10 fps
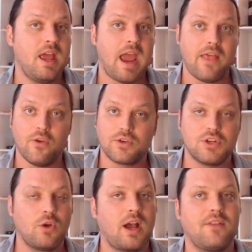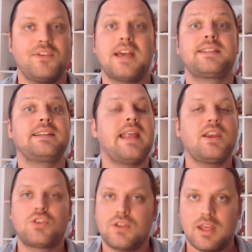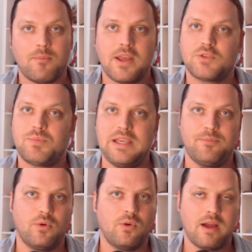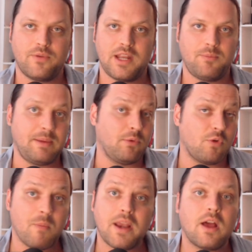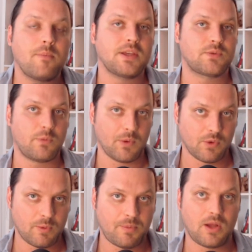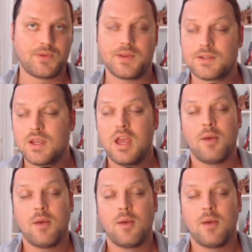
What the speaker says: and there is no kind of designation that makes people, everyday people who might not be as familiar with politics,